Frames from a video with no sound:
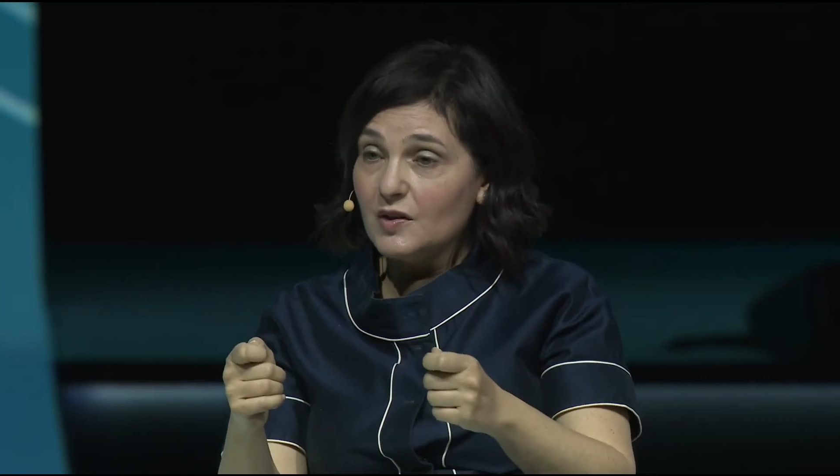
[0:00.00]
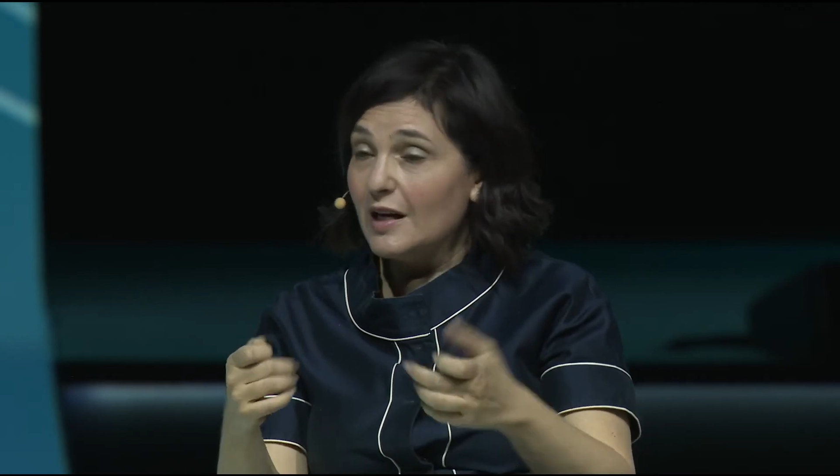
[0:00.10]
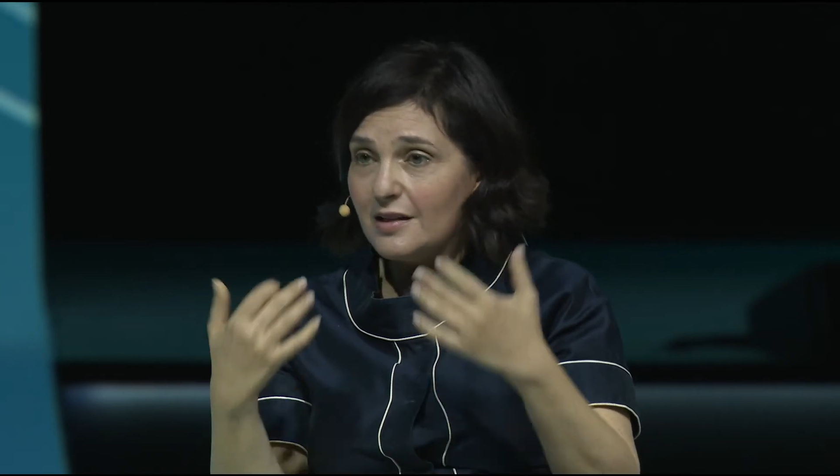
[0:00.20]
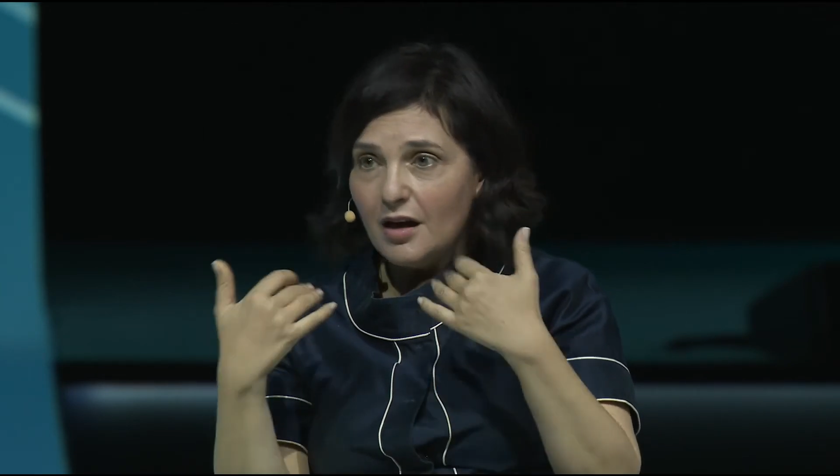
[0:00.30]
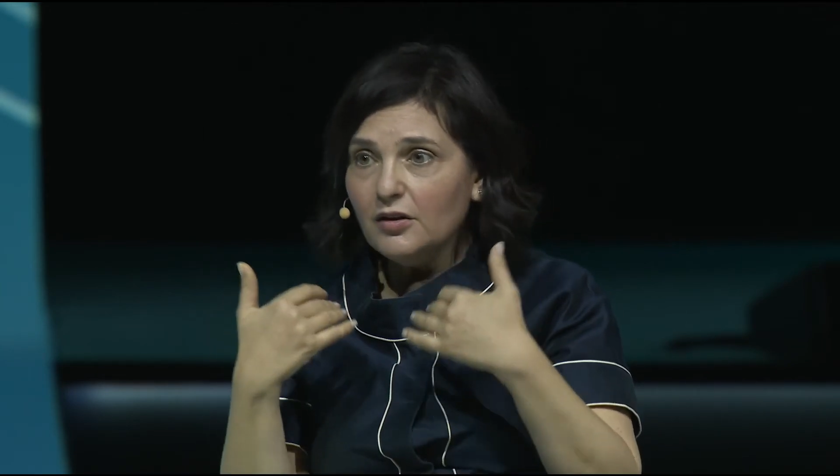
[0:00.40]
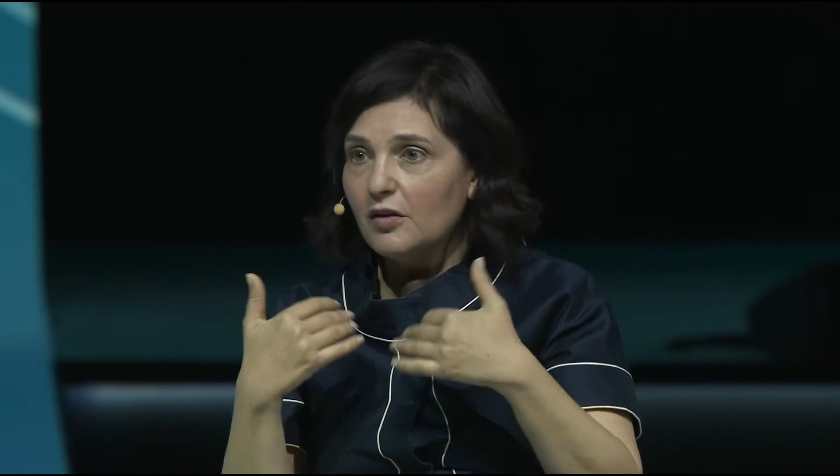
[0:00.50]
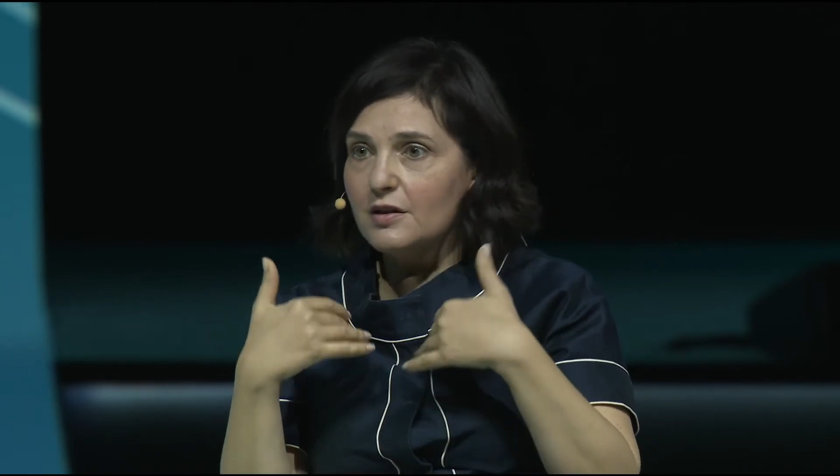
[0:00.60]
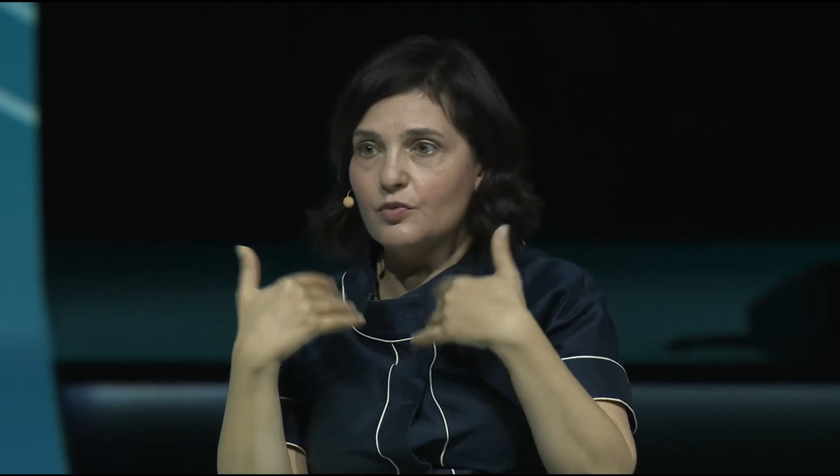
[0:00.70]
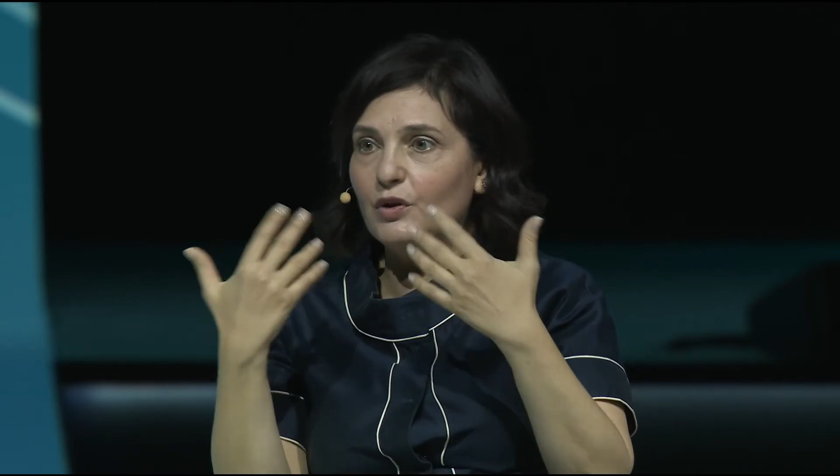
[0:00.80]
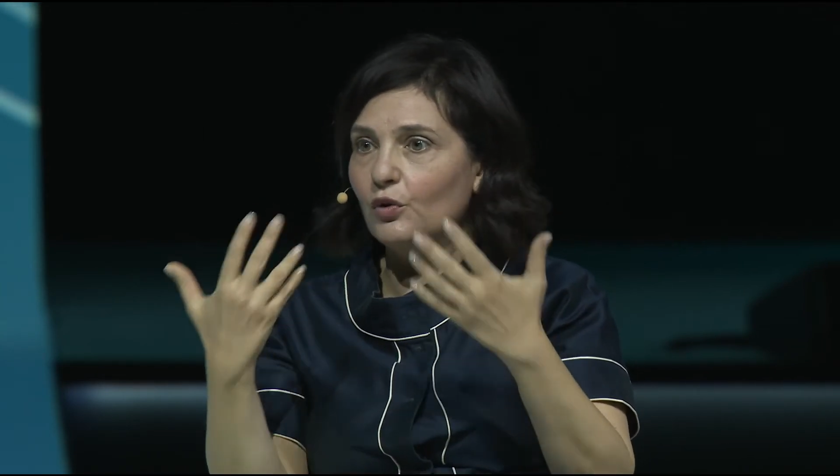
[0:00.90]
as
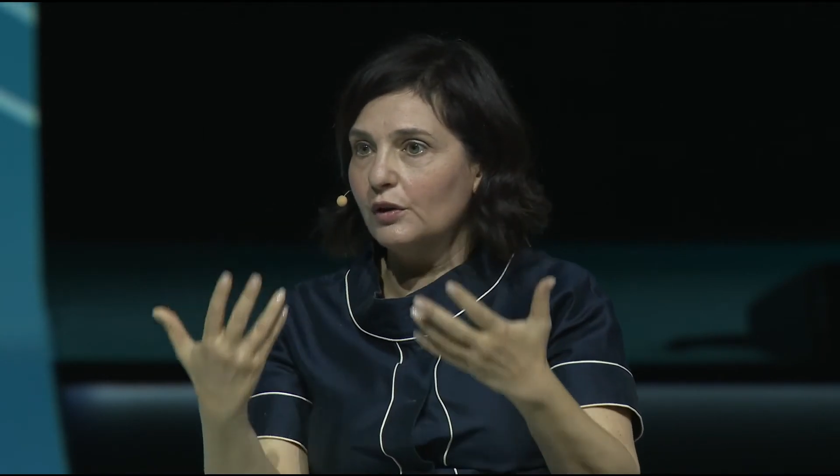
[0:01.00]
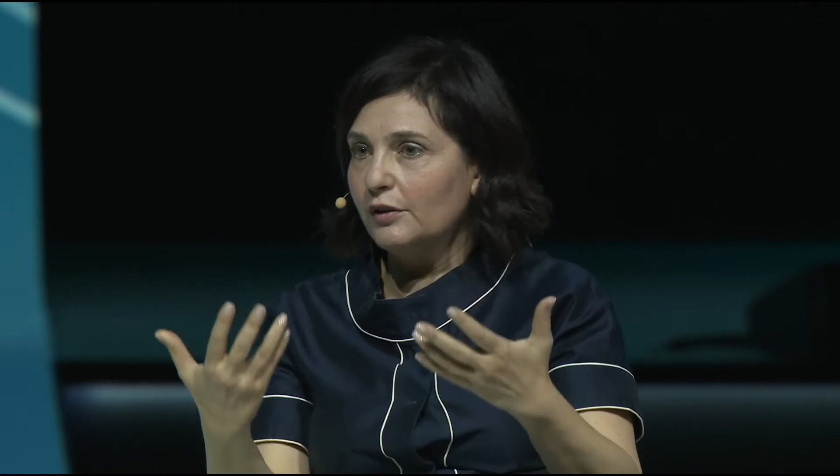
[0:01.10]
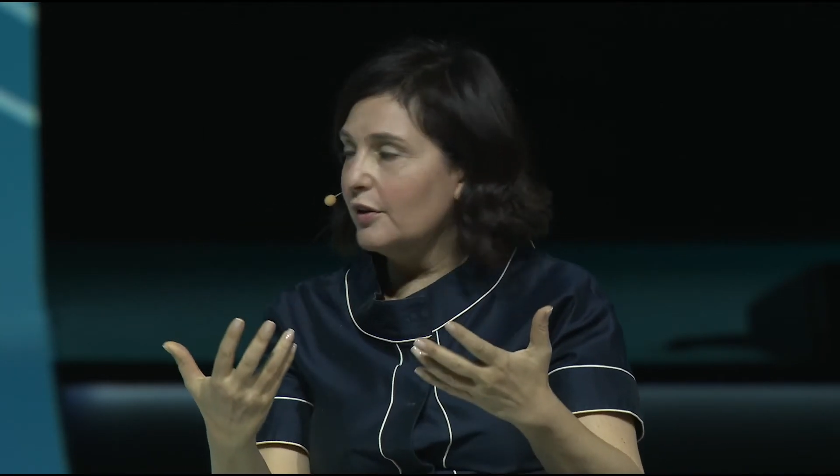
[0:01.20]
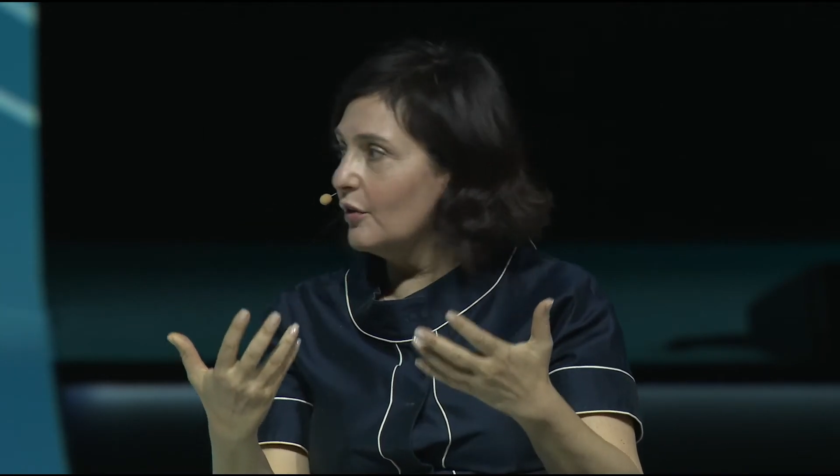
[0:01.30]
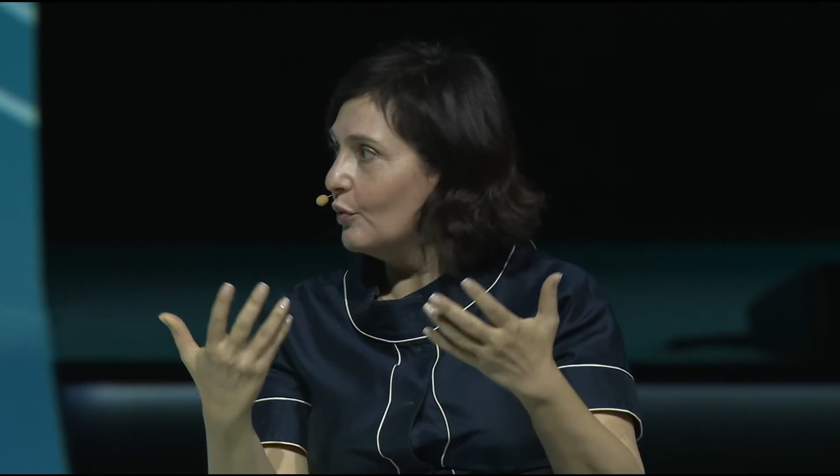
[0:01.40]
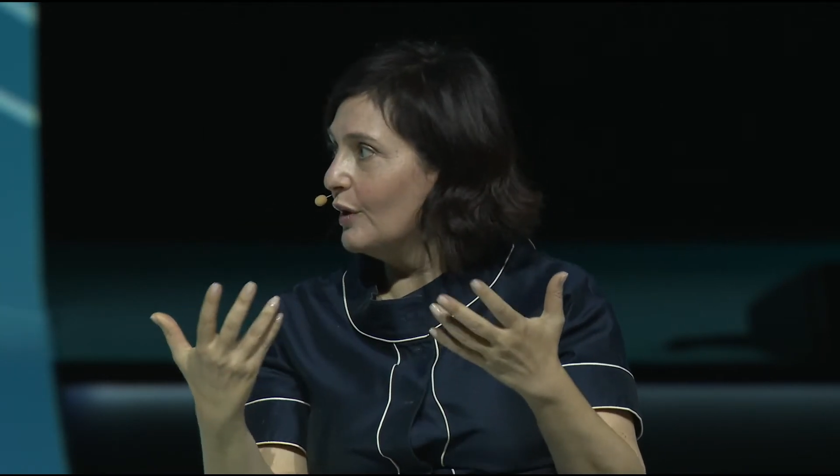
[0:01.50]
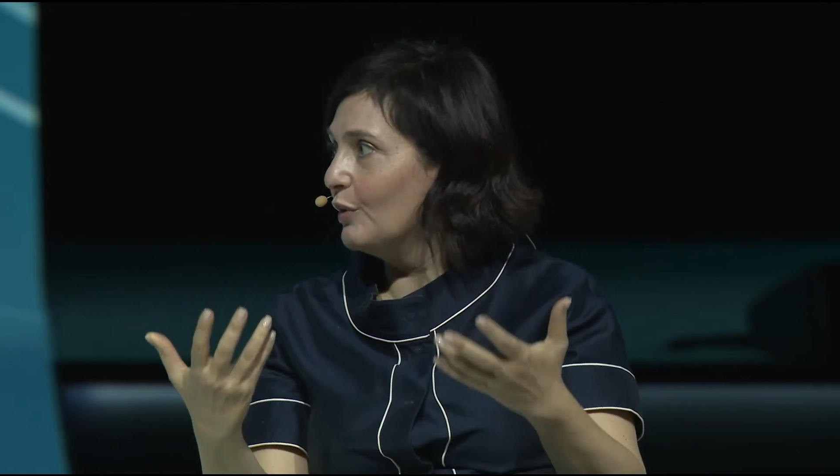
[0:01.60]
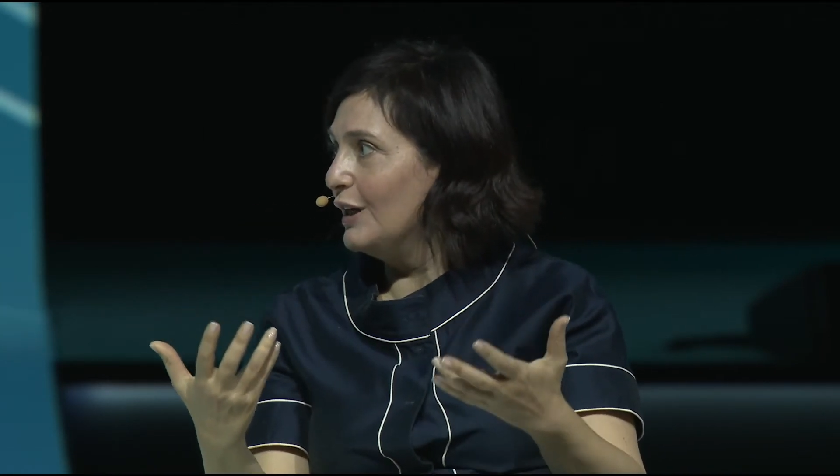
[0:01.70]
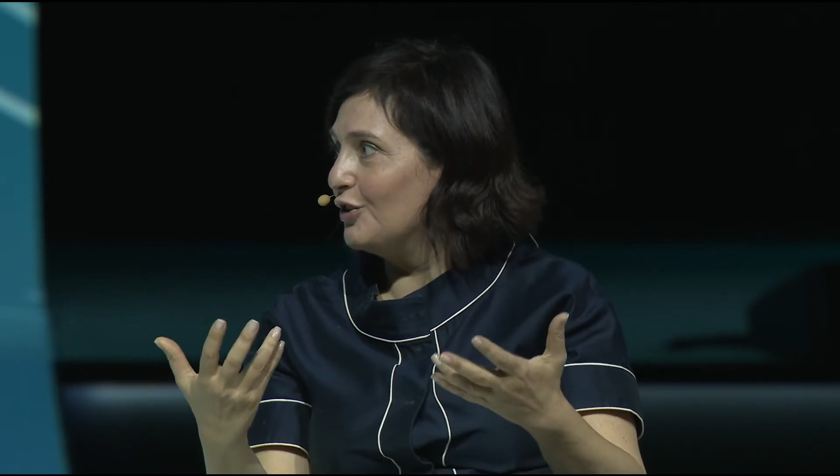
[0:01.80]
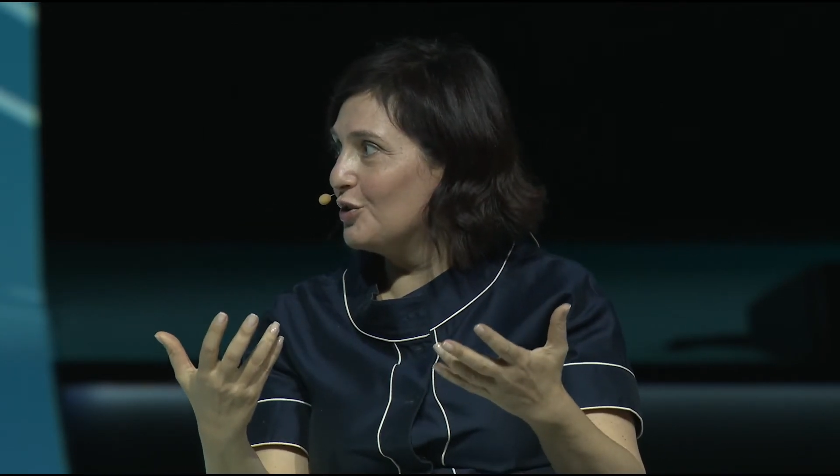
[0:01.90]
adults, we don't learn the way
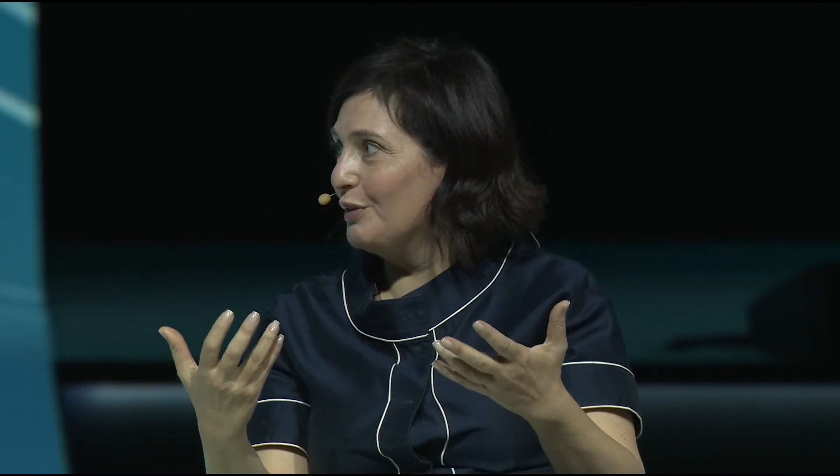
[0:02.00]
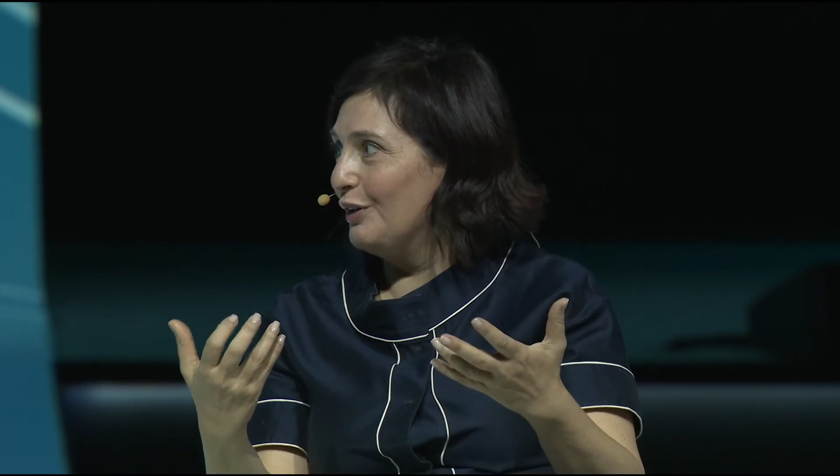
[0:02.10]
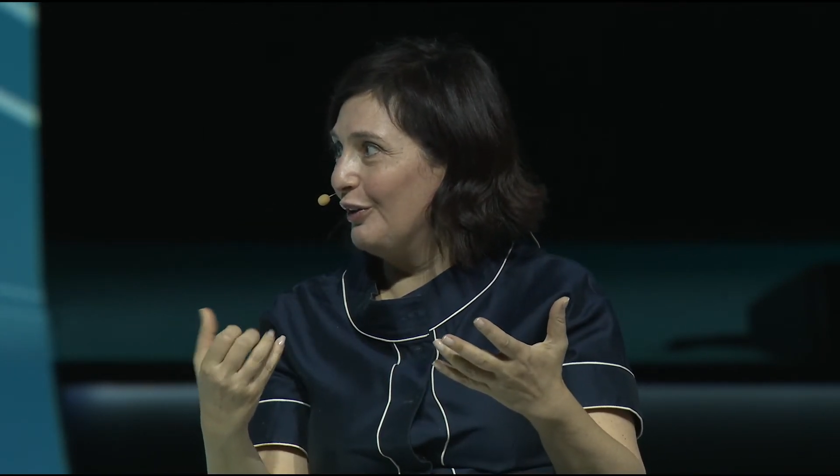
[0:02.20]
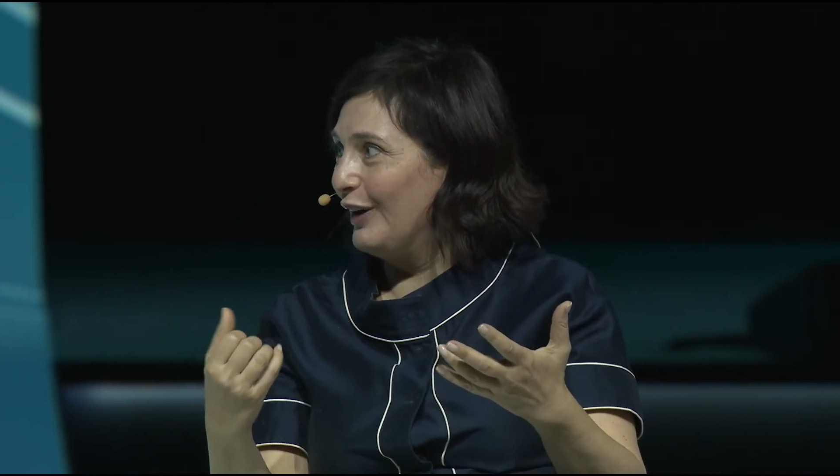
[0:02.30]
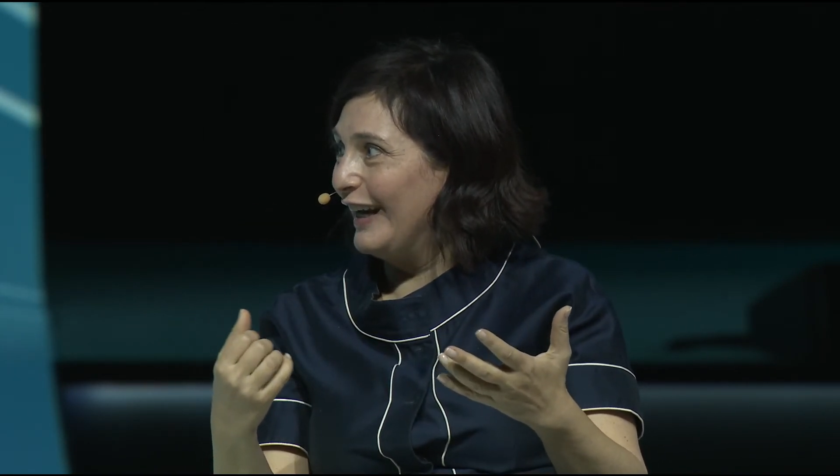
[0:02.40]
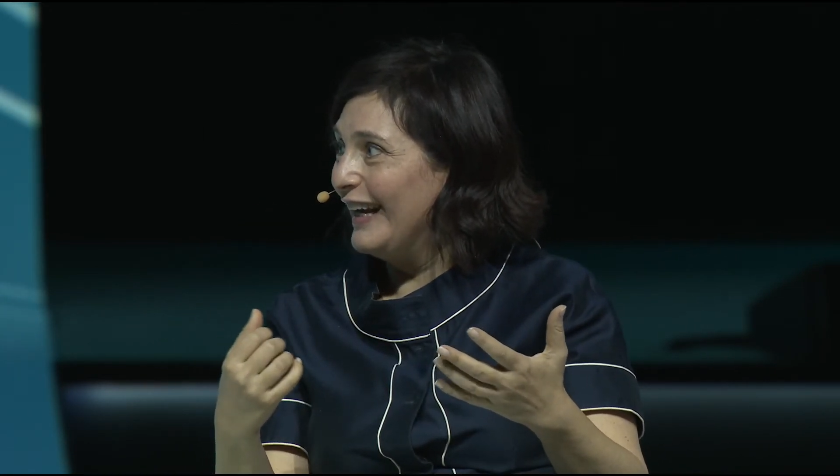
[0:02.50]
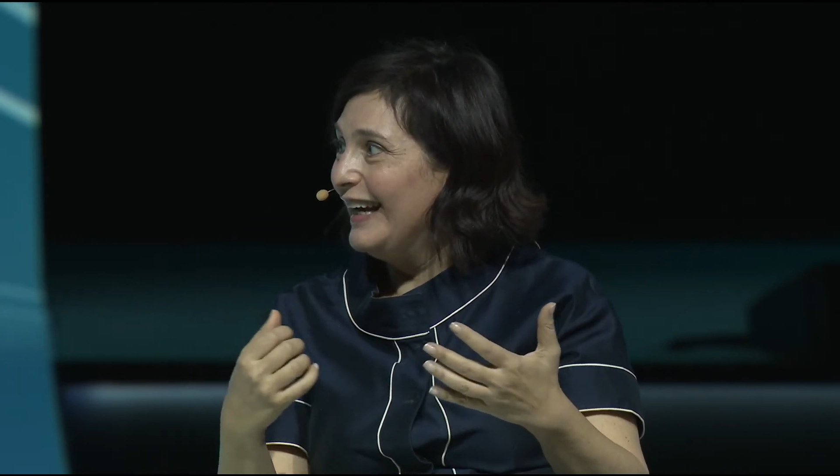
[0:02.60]
we need to be learning,